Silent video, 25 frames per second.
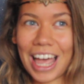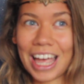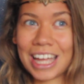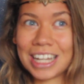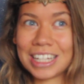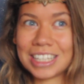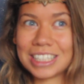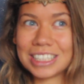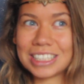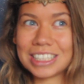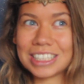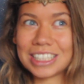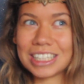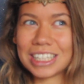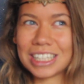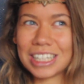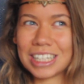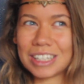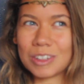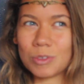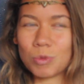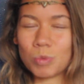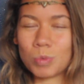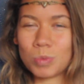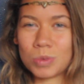And
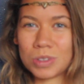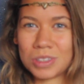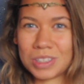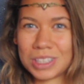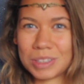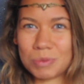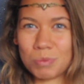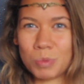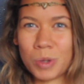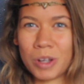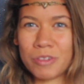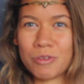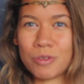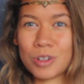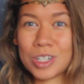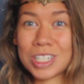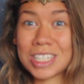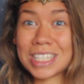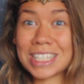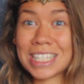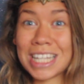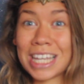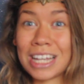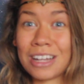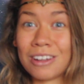we've
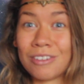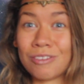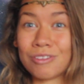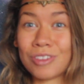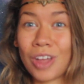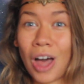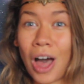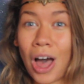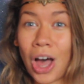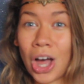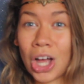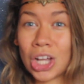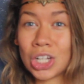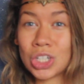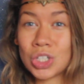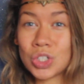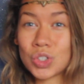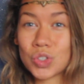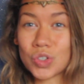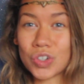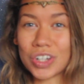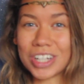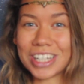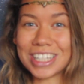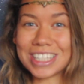received
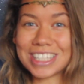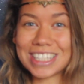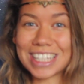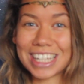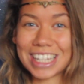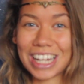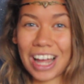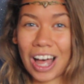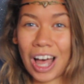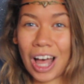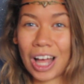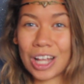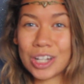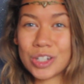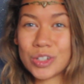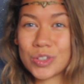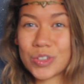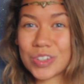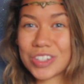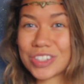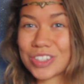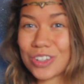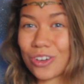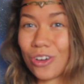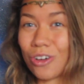hundreds and
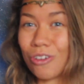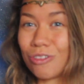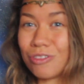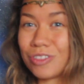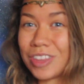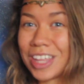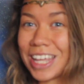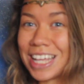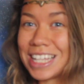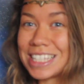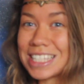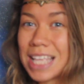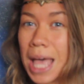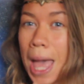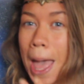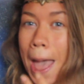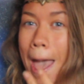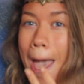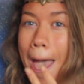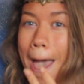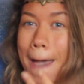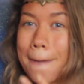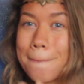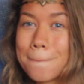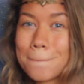hundreds of these
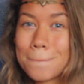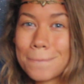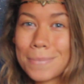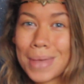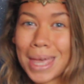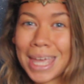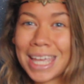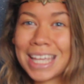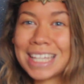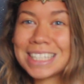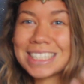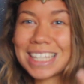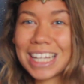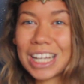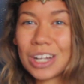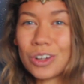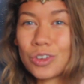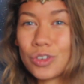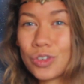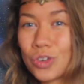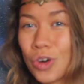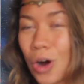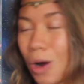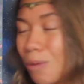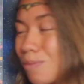amazing
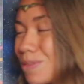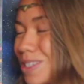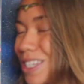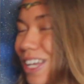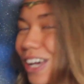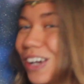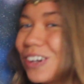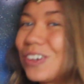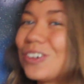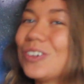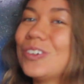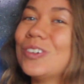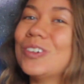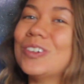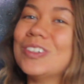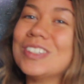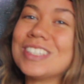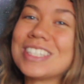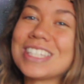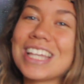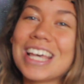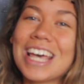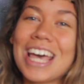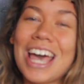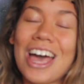crop
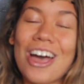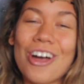circles